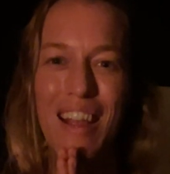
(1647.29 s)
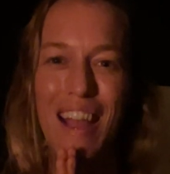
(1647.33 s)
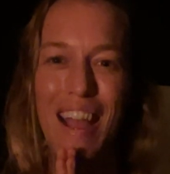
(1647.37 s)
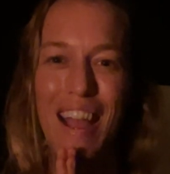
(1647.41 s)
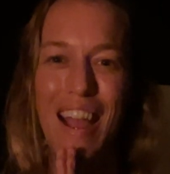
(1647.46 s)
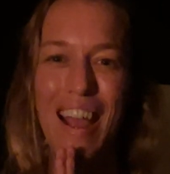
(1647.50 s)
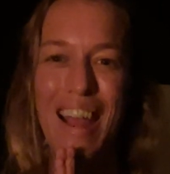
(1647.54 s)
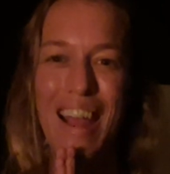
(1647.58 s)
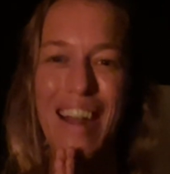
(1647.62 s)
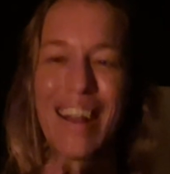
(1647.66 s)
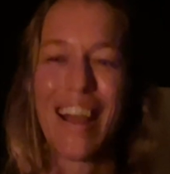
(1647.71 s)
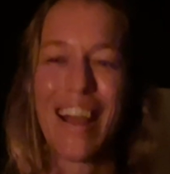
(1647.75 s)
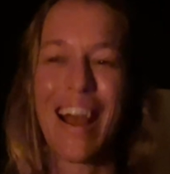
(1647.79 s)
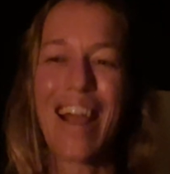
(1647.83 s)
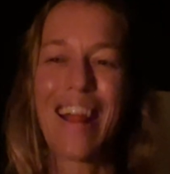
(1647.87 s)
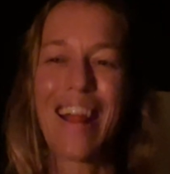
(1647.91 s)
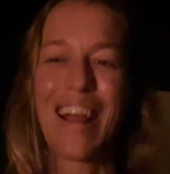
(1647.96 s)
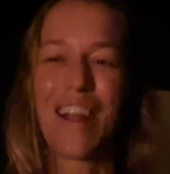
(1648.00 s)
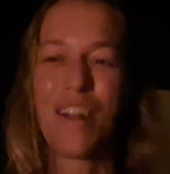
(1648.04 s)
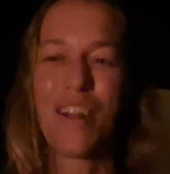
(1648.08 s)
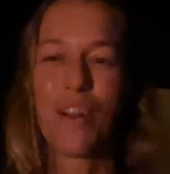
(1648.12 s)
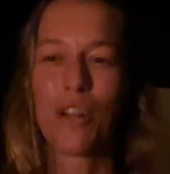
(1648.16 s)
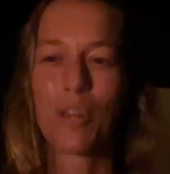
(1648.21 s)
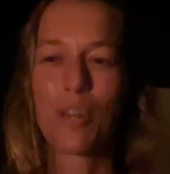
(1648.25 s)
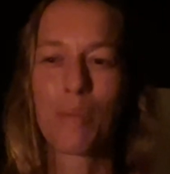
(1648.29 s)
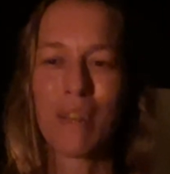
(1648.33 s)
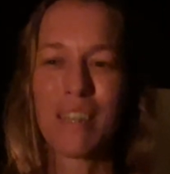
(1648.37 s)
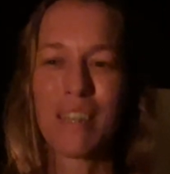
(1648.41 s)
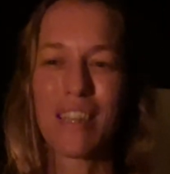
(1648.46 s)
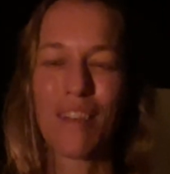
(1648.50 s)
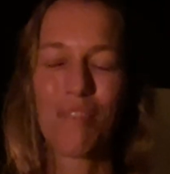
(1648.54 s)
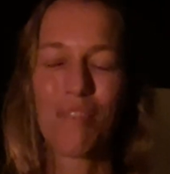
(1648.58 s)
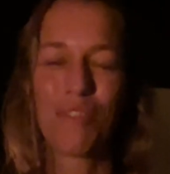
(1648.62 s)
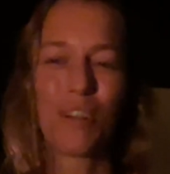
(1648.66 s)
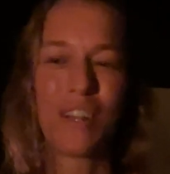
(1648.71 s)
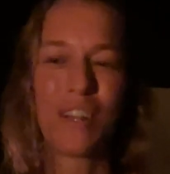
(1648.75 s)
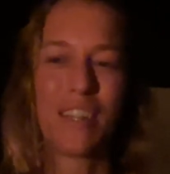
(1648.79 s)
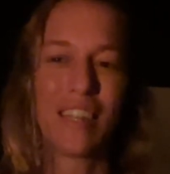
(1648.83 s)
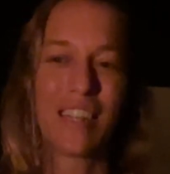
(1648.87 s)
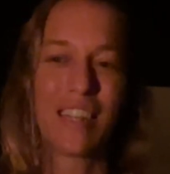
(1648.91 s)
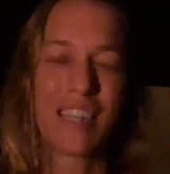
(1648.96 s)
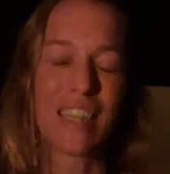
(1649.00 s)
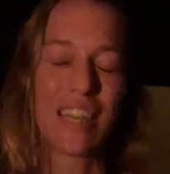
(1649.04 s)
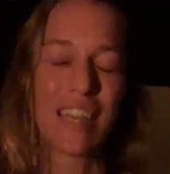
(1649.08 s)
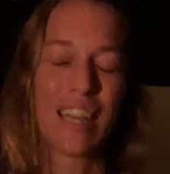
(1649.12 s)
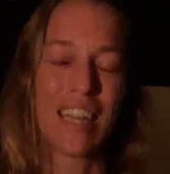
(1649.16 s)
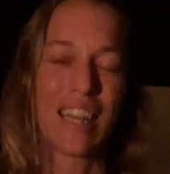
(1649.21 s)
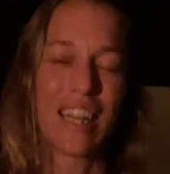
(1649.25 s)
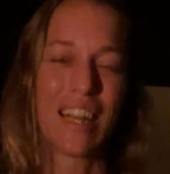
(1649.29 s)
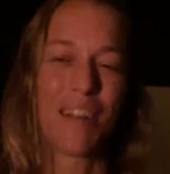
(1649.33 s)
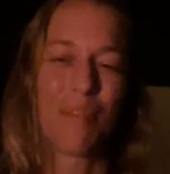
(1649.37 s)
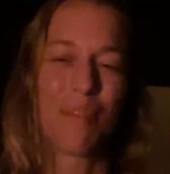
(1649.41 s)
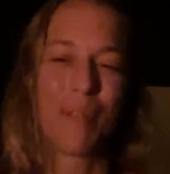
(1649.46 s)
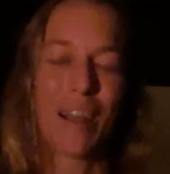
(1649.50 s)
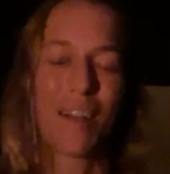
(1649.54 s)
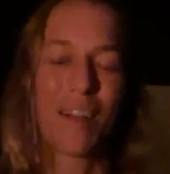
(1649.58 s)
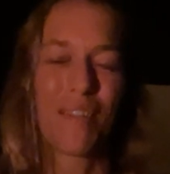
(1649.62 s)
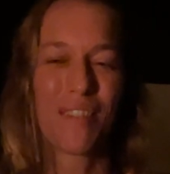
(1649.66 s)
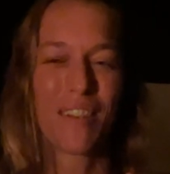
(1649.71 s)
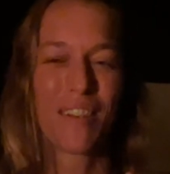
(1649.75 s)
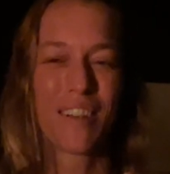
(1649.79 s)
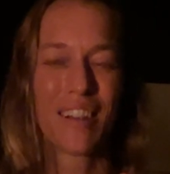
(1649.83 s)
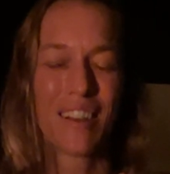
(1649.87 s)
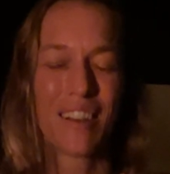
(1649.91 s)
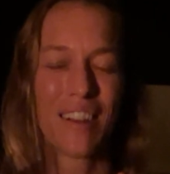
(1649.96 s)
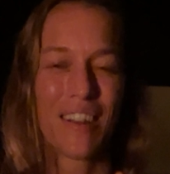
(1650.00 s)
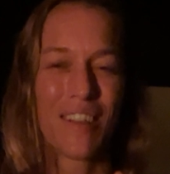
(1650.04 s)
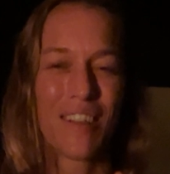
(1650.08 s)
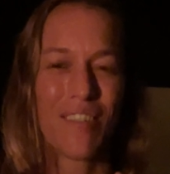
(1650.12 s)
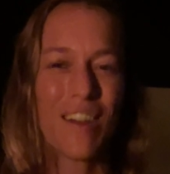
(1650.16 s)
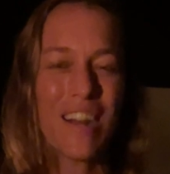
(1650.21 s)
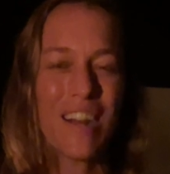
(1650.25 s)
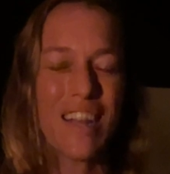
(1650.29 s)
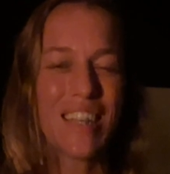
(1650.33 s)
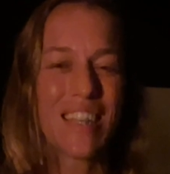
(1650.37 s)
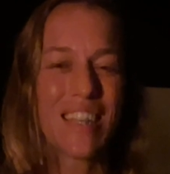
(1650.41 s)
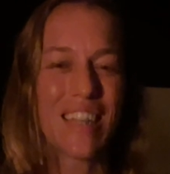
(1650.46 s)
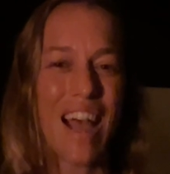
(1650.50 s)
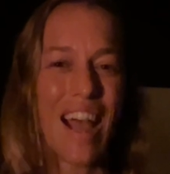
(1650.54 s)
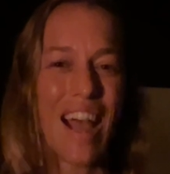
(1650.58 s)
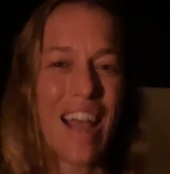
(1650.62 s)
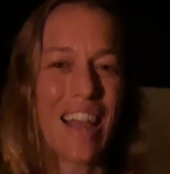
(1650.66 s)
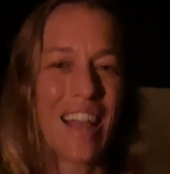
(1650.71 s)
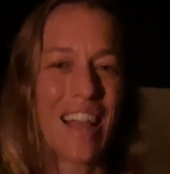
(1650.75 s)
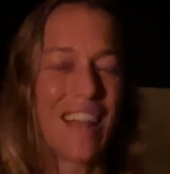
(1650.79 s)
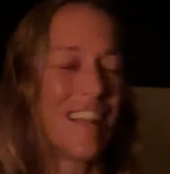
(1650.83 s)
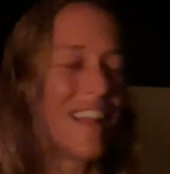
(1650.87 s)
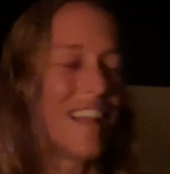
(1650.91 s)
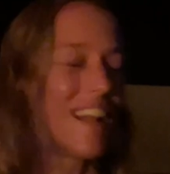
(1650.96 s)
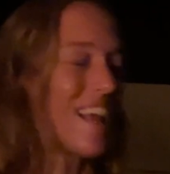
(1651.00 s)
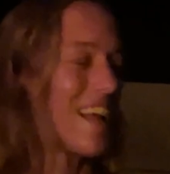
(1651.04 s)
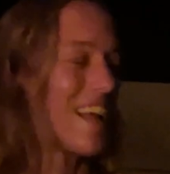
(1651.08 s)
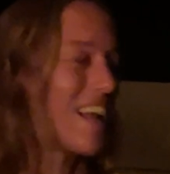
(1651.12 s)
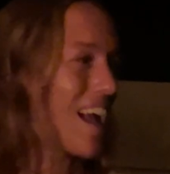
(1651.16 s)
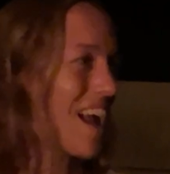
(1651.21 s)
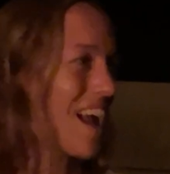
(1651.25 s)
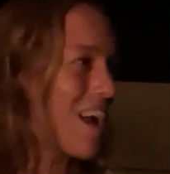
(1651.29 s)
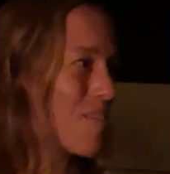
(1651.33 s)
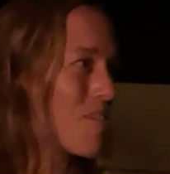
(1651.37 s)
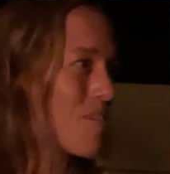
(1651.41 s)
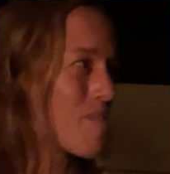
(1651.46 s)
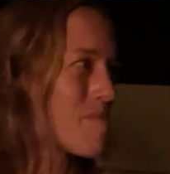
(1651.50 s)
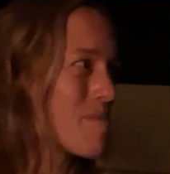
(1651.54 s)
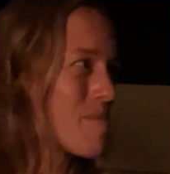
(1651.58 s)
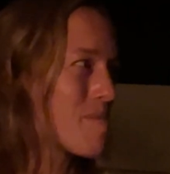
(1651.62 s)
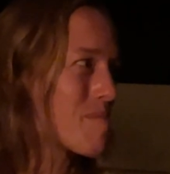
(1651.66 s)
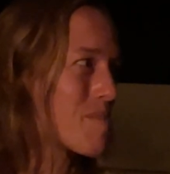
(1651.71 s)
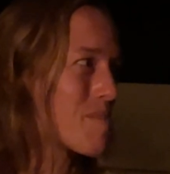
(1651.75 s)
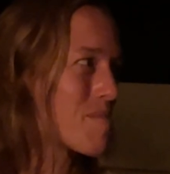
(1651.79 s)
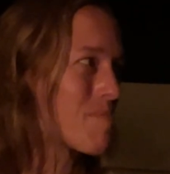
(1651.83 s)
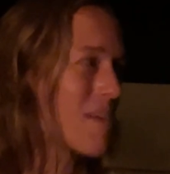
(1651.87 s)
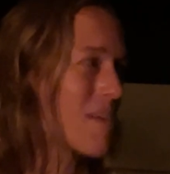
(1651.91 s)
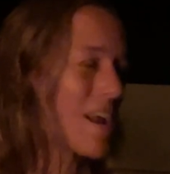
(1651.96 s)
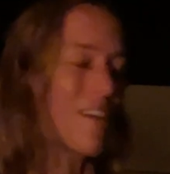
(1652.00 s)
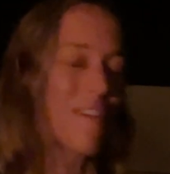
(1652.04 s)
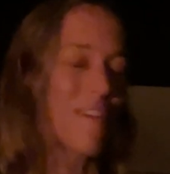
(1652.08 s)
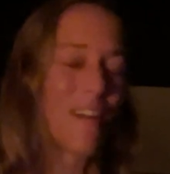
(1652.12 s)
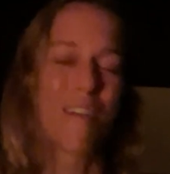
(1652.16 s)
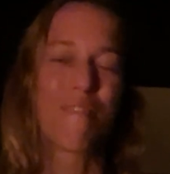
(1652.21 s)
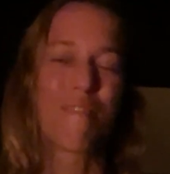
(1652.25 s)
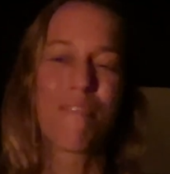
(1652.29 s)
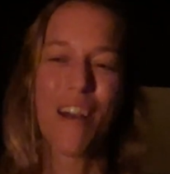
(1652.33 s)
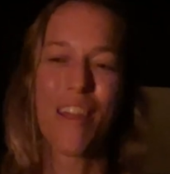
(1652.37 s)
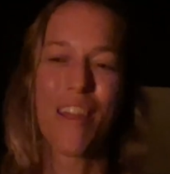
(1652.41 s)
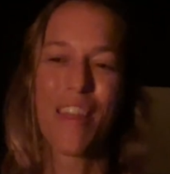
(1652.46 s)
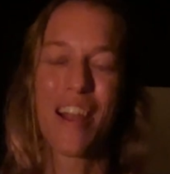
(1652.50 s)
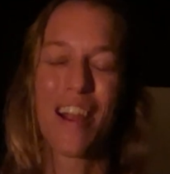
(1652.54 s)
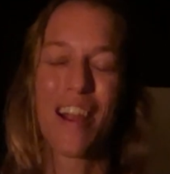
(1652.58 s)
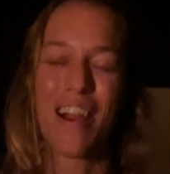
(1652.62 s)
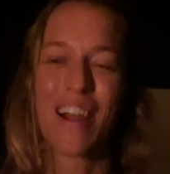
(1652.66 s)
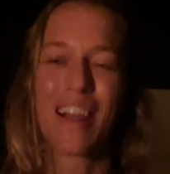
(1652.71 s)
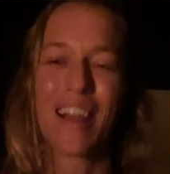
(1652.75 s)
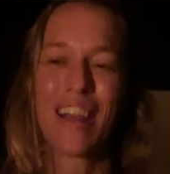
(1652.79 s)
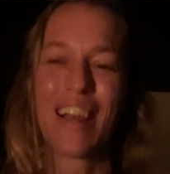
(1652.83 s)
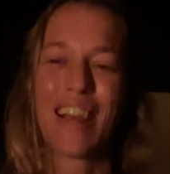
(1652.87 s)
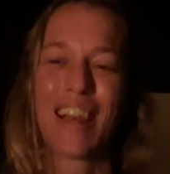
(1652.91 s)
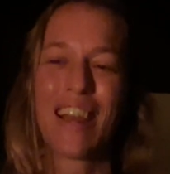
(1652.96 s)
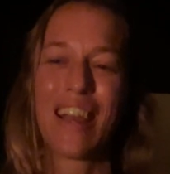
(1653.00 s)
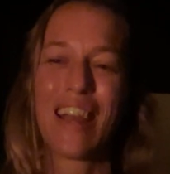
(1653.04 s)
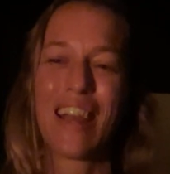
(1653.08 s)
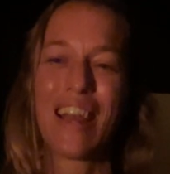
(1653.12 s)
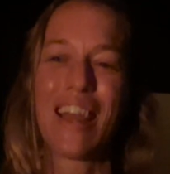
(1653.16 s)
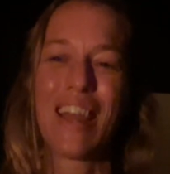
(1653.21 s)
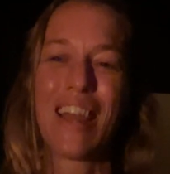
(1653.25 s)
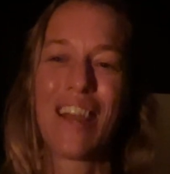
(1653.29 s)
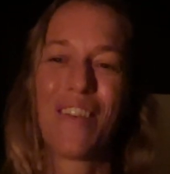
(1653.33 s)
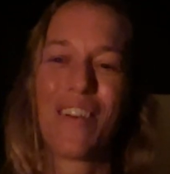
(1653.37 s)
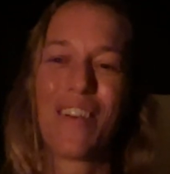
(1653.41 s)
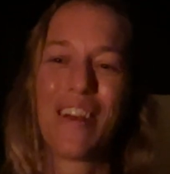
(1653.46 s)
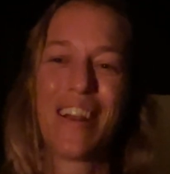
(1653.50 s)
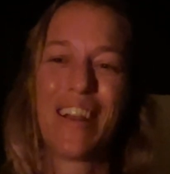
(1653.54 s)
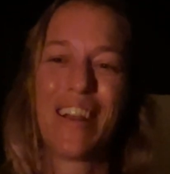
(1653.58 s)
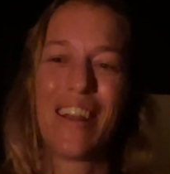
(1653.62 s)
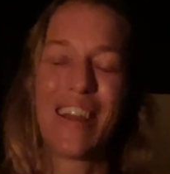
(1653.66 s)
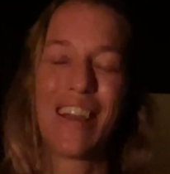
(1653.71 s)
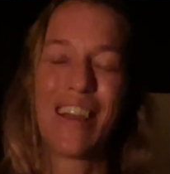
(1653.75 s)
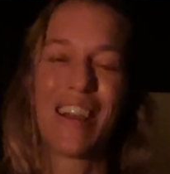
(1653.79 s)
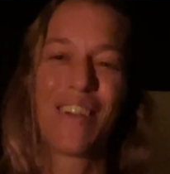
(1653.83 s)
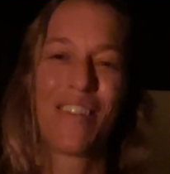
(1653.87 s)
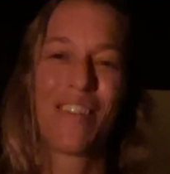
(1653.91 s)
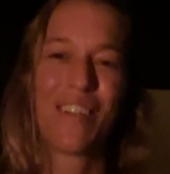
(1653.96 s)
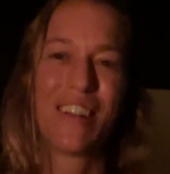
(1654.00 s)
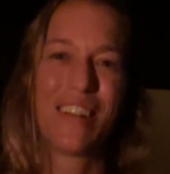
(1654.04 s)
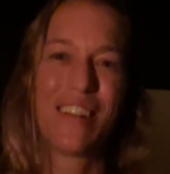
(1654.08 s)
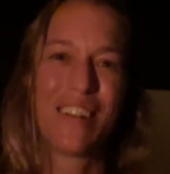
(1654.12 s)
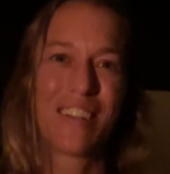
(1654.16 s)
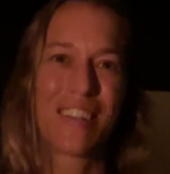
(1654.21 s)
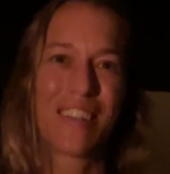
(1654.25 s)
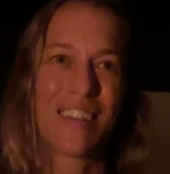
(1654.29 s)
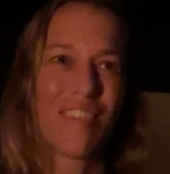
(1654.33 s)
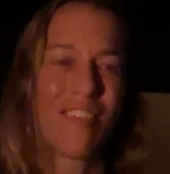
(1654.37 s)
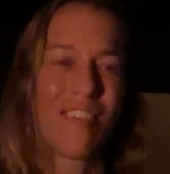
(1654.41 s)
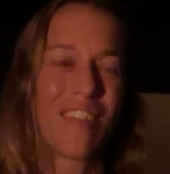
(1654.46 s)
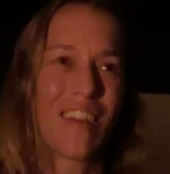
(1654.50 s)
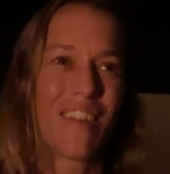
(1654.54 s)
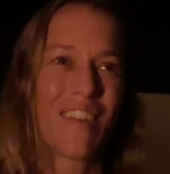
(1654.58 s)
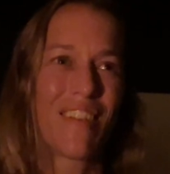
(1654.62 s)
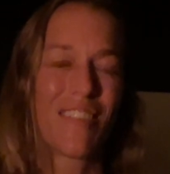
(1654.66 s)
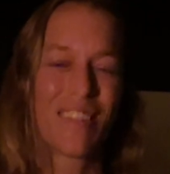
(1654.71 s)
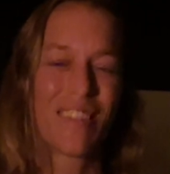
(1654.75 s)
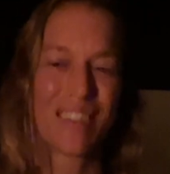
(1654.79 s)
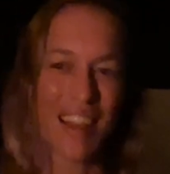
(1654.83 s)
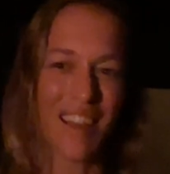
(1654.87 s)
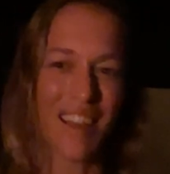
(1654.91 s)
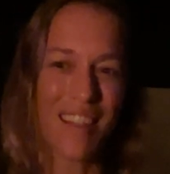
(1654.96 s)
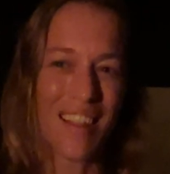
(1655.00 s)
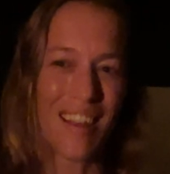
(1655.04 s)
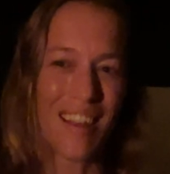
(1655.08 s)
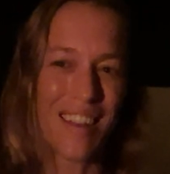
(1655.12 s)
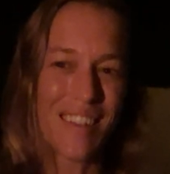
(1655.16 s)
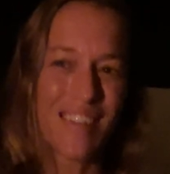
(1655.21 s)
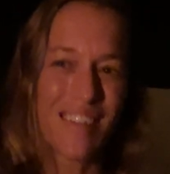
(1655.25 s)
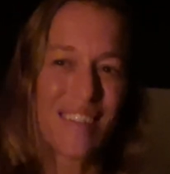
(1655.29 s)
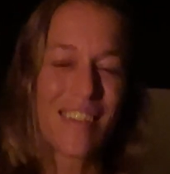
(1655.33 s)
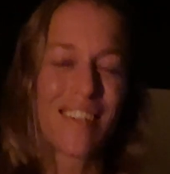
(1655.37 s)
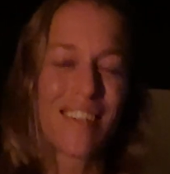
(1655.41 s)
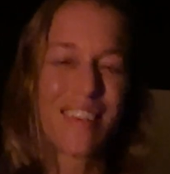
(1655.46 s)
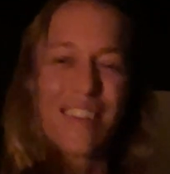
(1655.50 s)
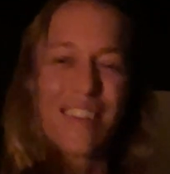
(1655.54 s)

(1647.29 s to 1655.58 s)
And I noticed myself doing this lately, and I'm like, what is that? And then I remembered my grandfather, he would do something, it was like this.